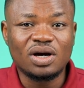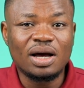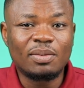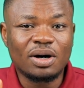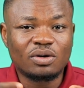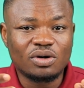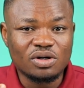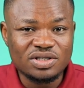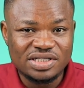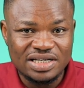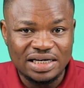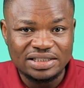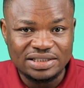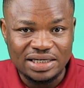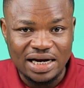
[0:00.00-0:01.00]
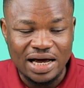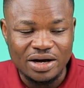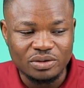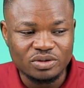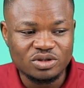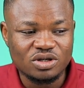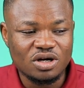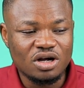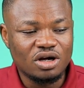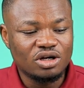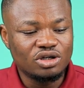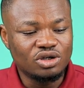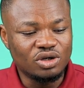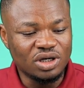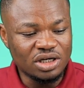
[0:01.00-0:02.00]
you come across such nouns,
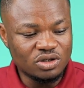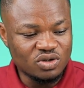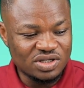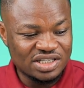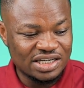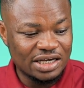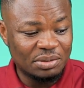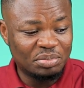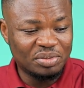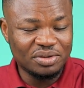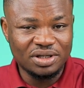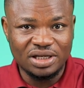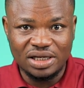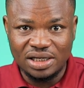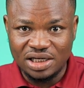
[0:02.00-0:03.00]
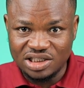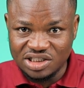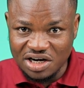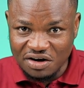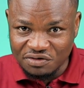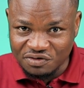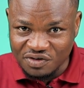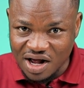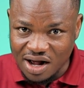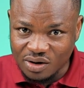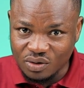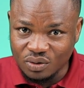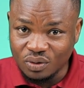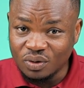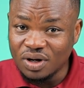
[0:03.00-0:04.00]
you need to skip the initial
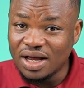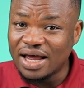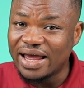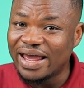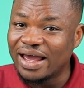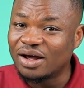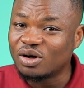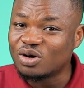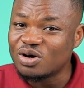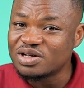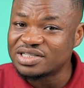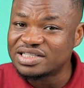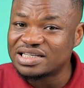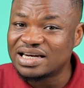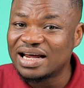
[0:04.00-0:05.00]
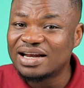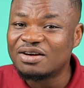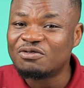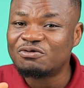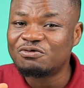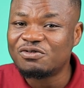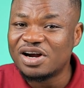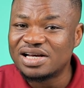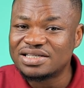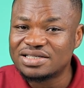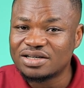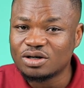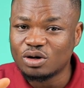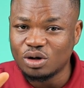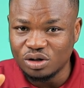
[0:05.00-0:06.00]
vowel and consider the
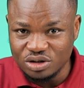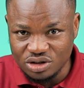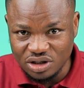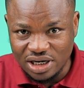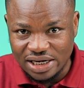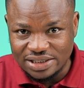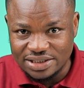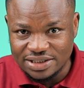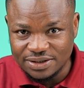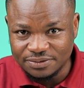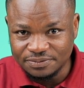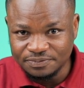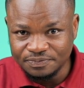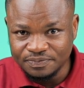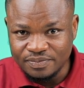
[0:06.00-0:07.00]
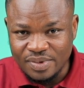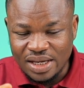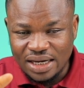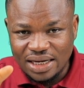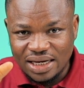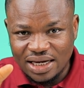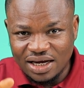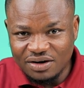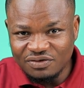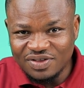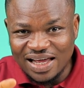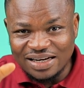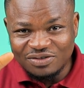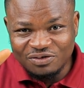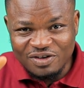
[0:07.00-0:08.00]
first consonant. If
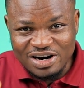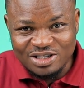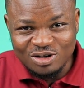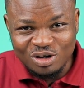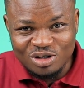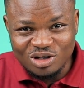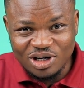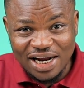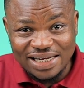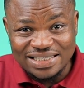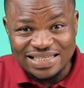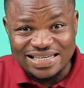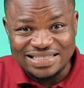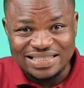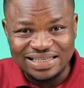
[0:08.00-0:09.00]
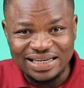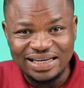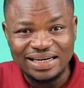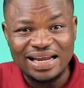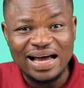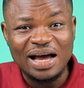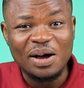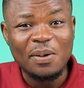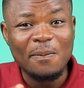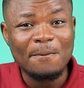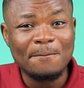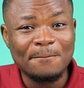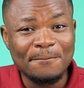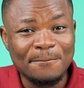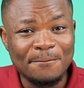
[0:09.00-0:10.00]
that first consonant is neither
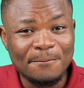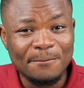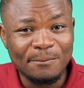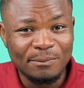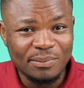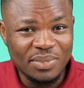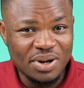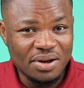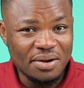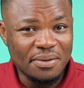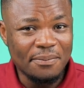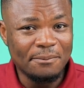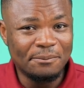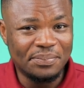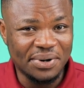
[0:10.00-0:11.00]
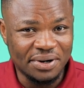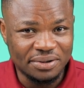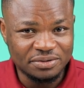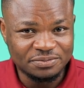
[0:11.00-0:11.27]
b,